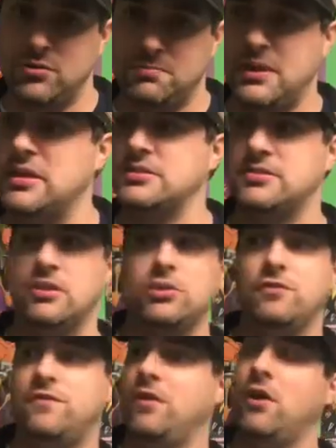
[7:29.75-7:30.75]
because then
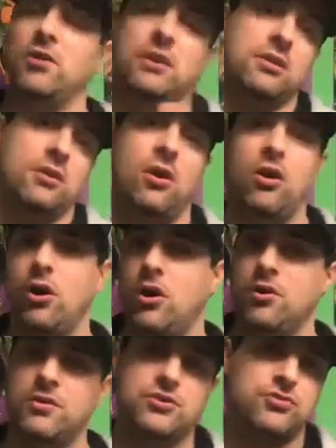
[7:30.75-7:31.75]
you fall into
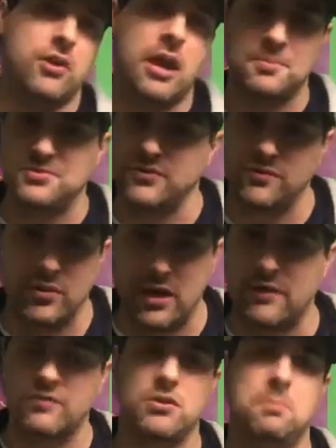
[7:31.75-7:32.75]
all the traps of
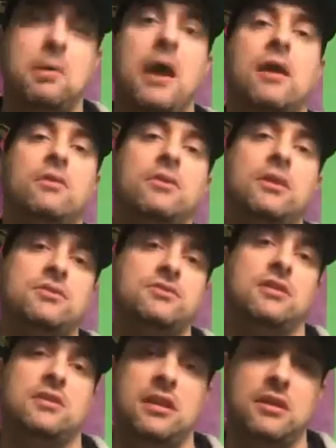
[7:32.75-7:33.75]
whatever the pattern is
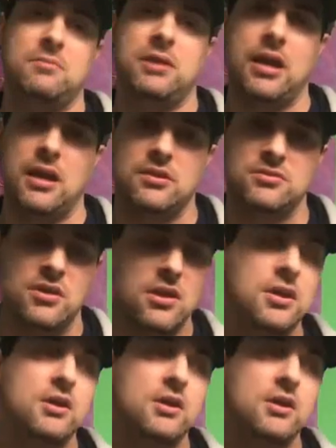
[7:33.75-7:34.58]
that the enemy has.